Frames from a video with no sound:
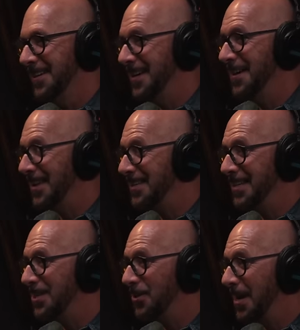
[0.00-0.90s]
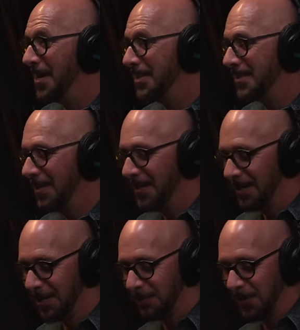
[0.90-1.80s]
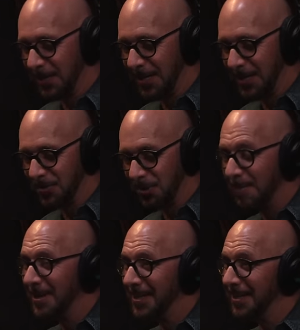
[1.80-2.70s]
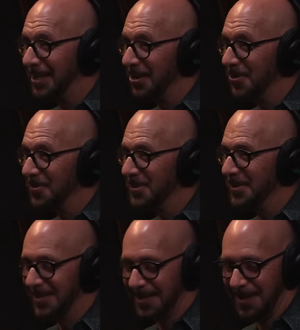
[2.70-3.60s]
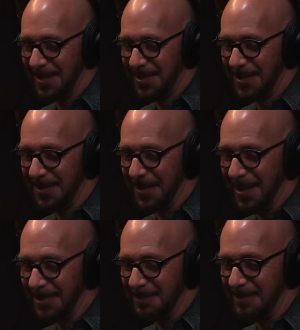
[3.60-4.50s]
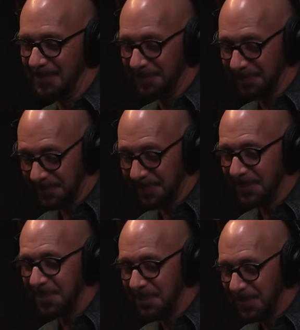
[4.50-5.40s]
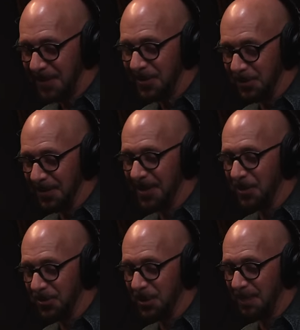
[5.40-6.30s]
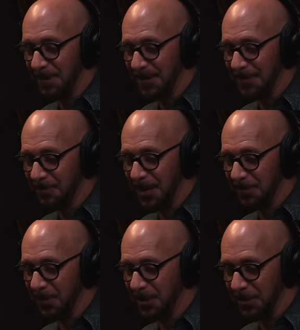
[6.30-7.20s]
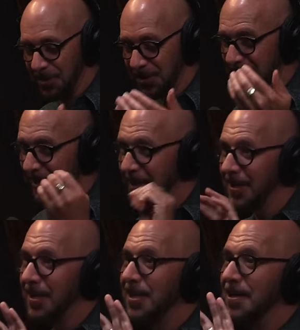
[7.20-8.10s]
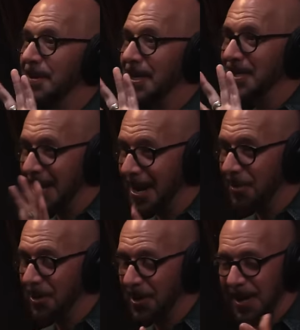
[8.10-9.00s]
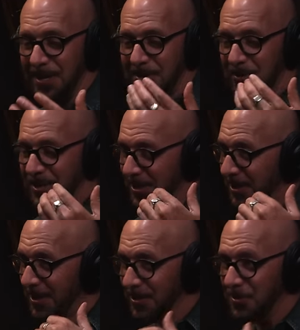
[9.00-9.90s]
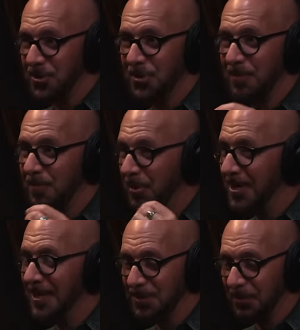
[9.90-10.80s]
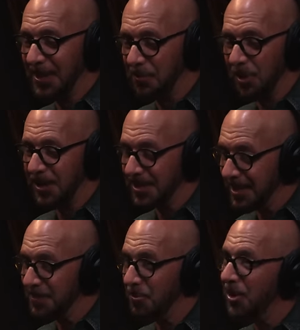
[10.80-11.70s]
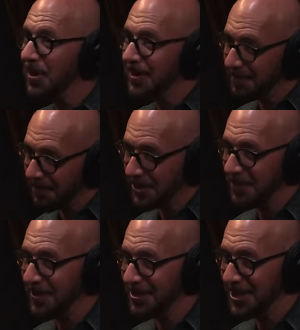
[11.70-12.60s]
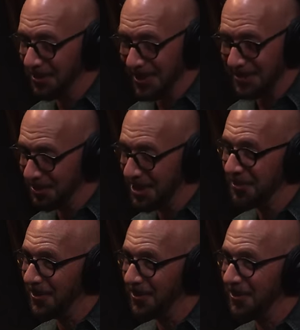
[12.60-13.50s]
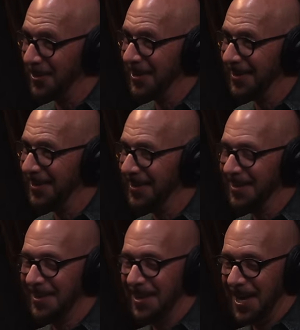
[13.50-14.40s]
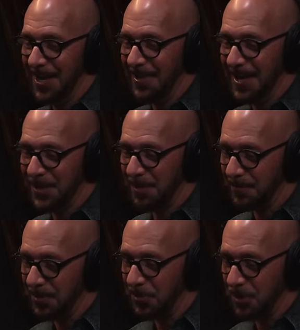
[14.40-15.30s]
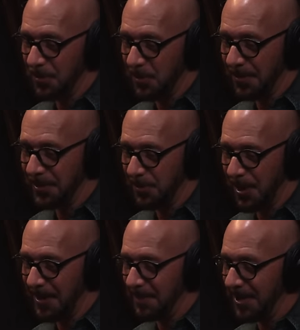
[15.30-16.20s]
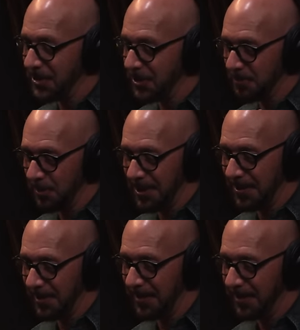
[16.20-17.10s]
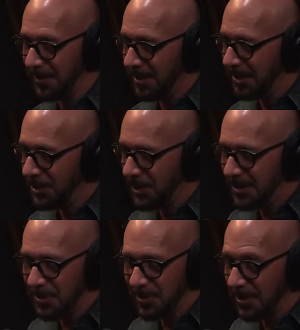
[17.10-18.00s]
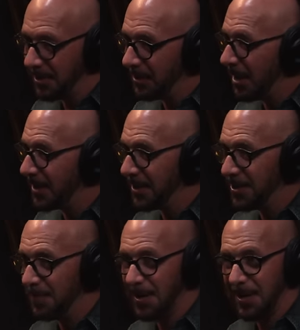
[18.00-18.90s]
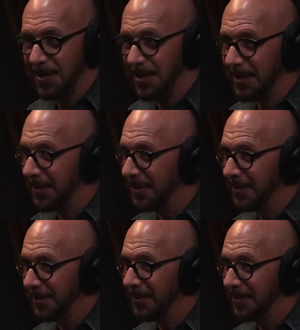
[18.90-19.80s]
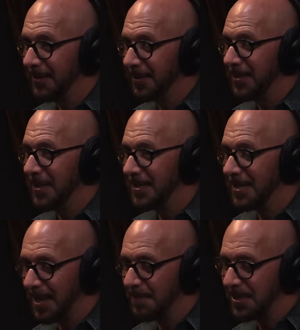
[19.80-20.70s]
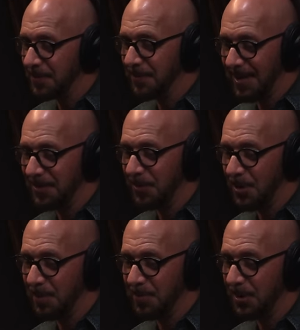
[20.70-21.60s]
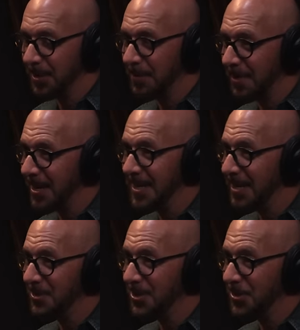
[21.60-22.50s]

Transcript: Yeah. That's it's the great. It's as far as like trauma healing goes. I think that doing the holotropic breath work, which is it's an hour and you do this uh, you sort of breathe and it's really work because it is work mm-hmm. perseverance and grit to breathe through the whole thing yeah and they sort of you sort of go on this ride and by just breathing shit starts unlocking in your body it's yeah it's like that Bessel van der Kolk book, The Body Keeps the